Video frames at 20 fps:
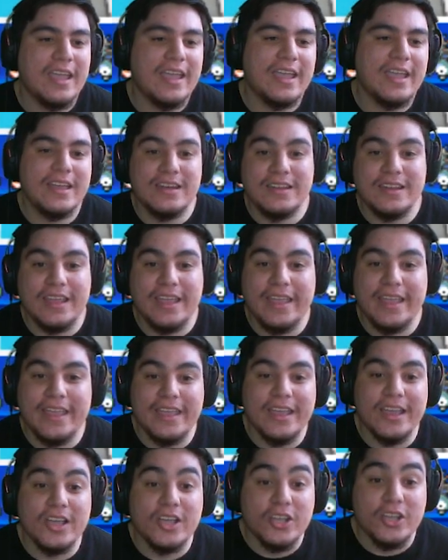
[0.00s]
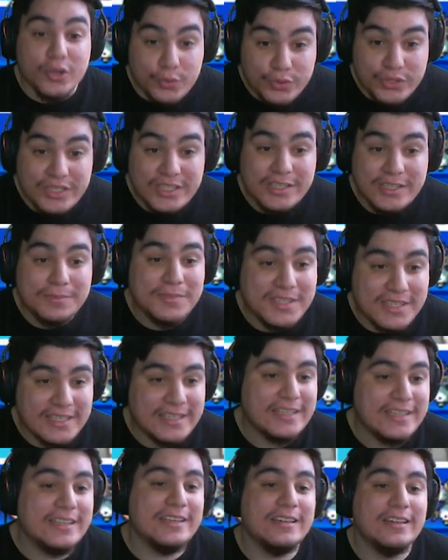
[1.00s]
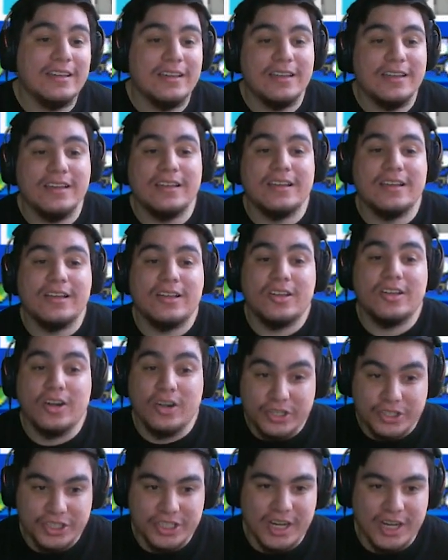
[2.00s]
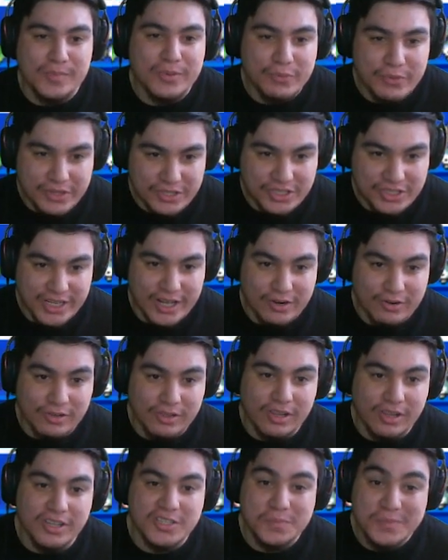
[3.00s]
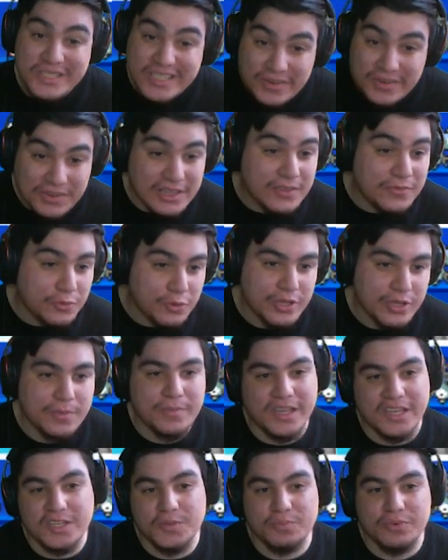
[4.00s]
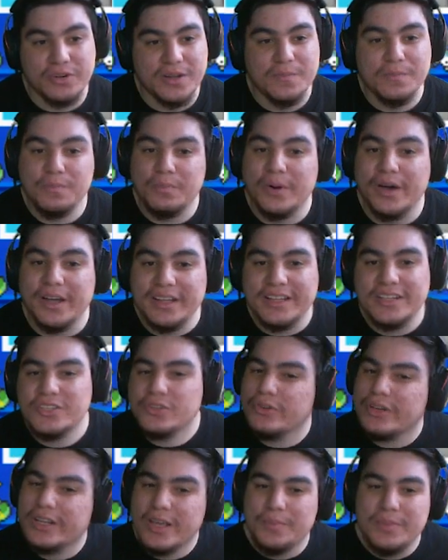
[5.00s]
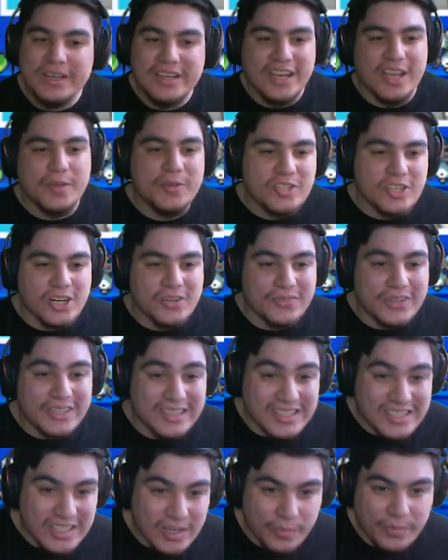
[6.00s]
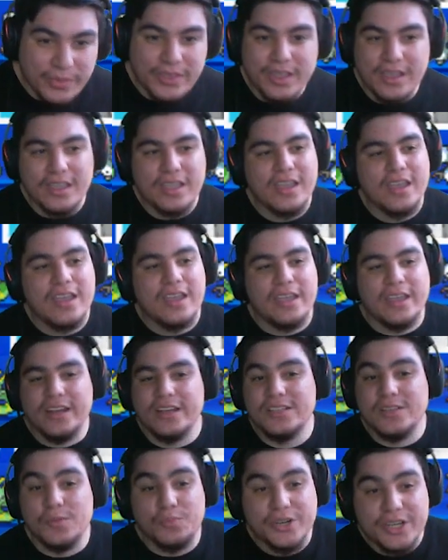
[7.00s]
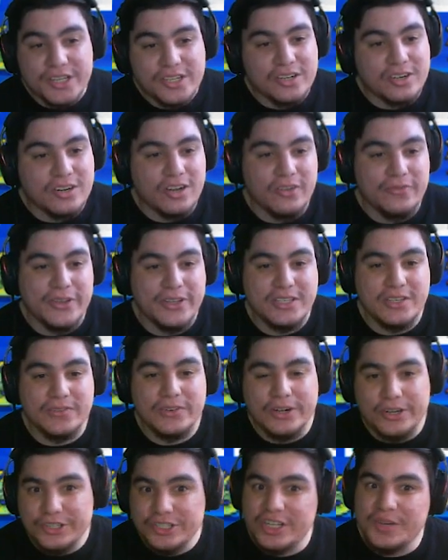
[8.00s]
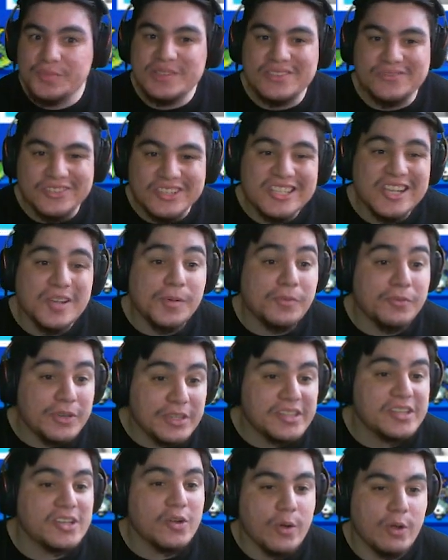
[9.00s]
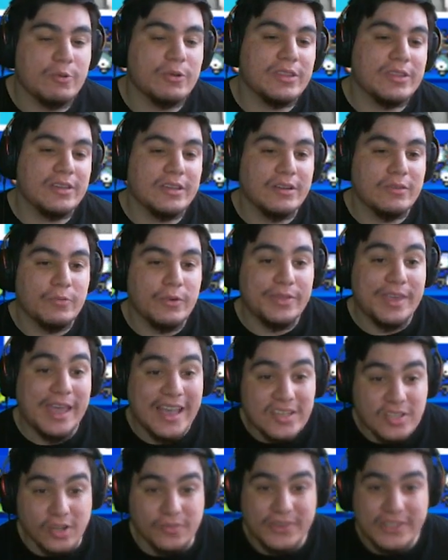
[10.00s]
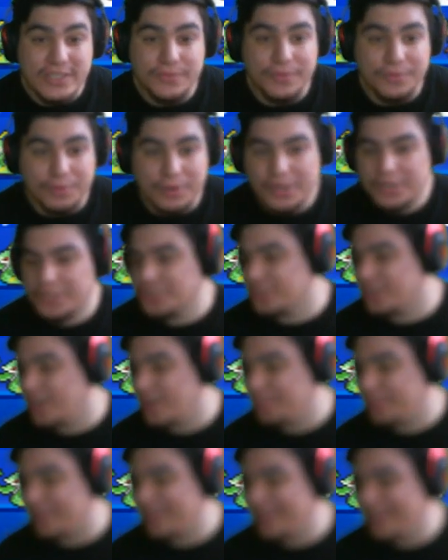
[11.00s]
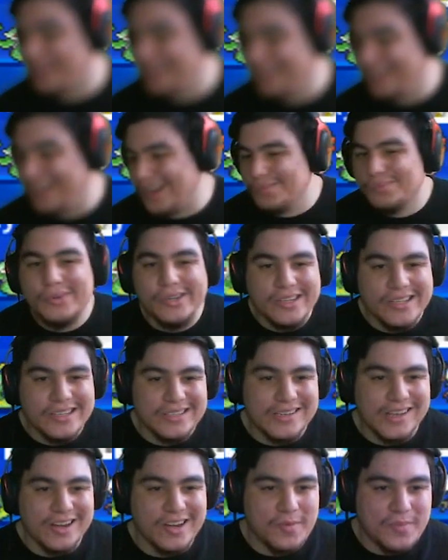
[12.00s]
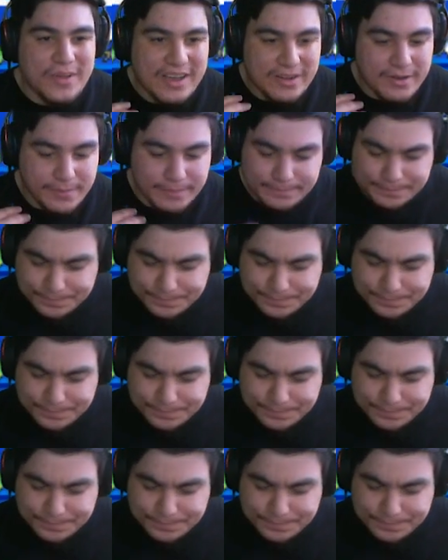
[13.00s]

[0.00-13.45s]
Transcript: and a Ghostium Z Garchomp with Shadow Claw specifically for the Mesprit, but it's going to get big damage off on something. It's a pretty darn offensive Garchomp. It's the first time I'm really going with it with as offensive of a Garchomp. Uh, I'm pretty excited about it.